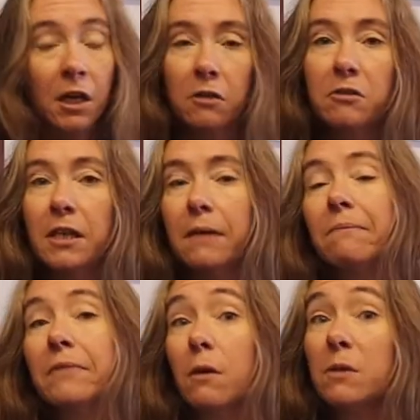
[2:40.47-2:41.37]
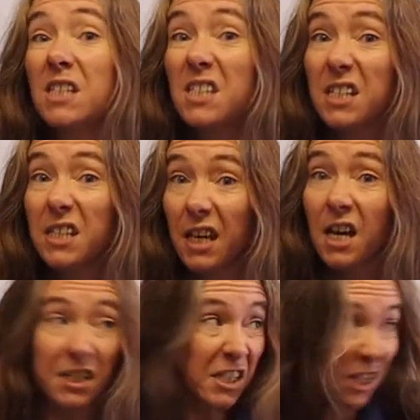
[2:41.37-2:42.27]
You see, there was a city
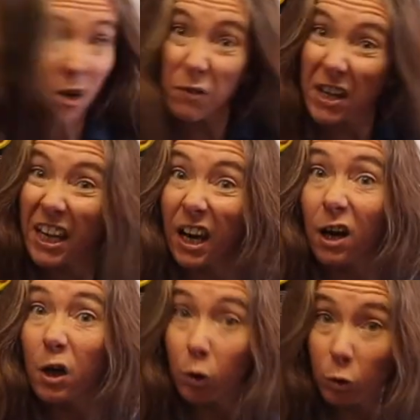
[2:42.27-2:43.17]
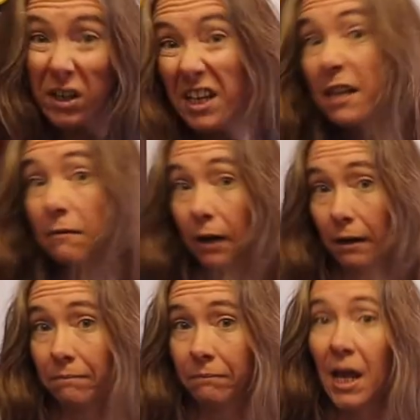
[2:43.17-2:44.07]
over here called
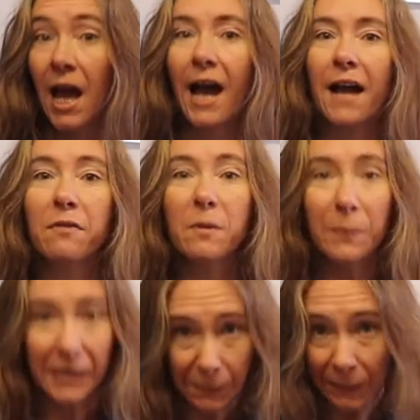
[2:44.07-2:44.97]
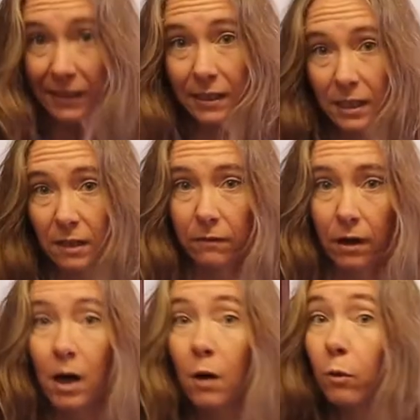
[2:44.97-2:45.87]
Nineveh. And the people in
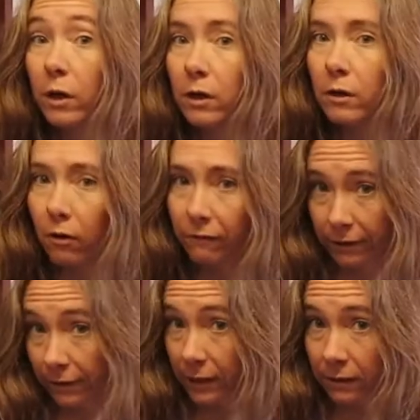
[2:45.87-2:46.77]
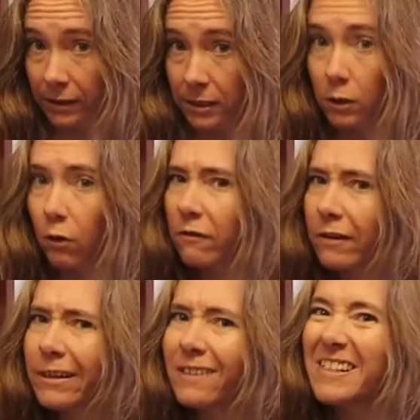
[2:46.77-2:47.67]
Nineveh were not very nice
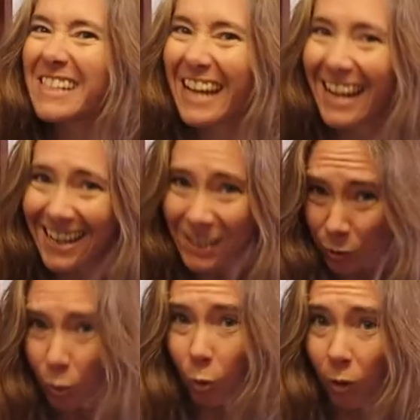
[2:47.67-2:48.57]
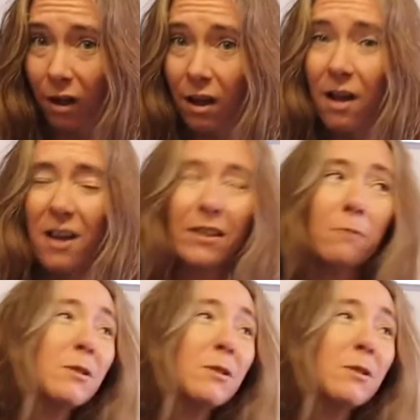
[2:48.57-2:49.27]
at all. They were